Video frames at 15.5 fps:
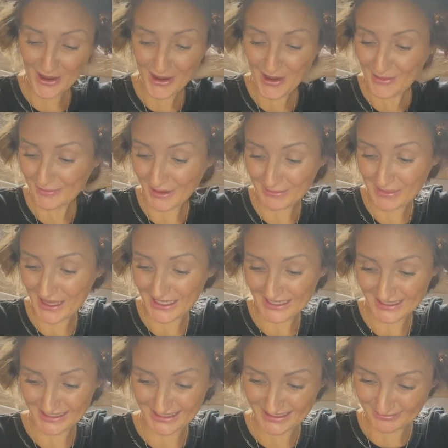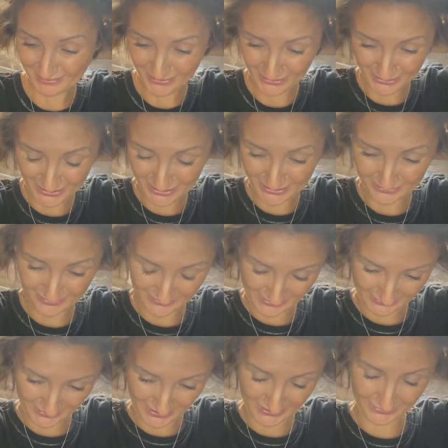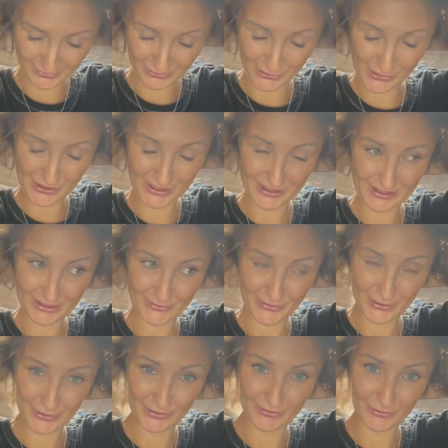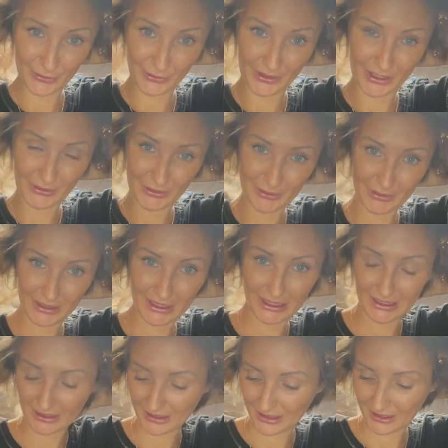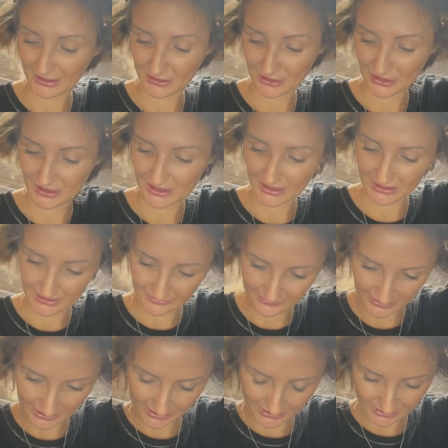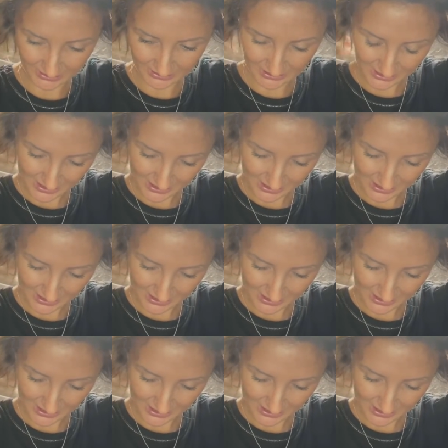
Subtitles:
my pins, most of them have kind of loosened. A few had fallen out completely and I kind of just had to fix.